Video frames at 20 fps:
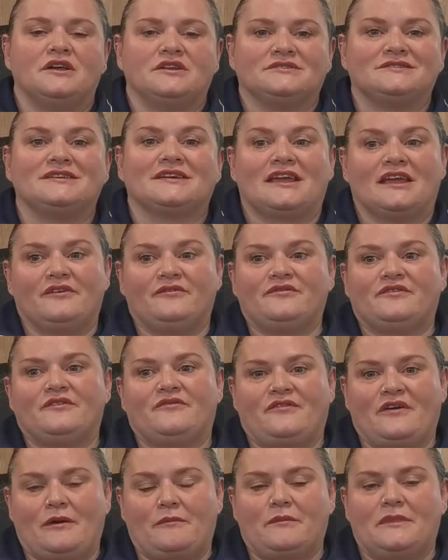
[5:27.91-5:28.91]
to give the
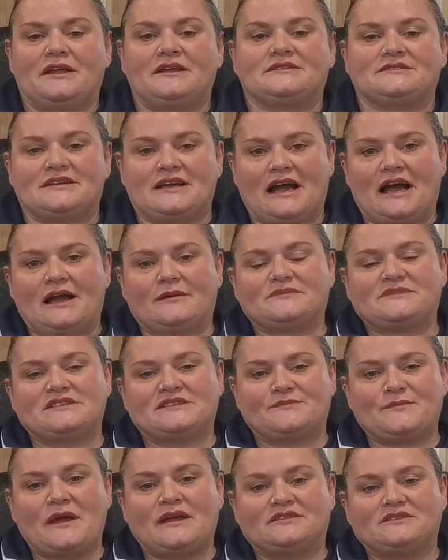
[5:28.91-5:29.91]
family time to
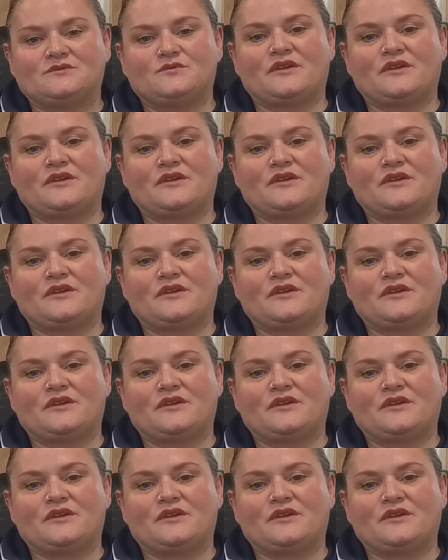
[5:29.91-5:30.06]
spend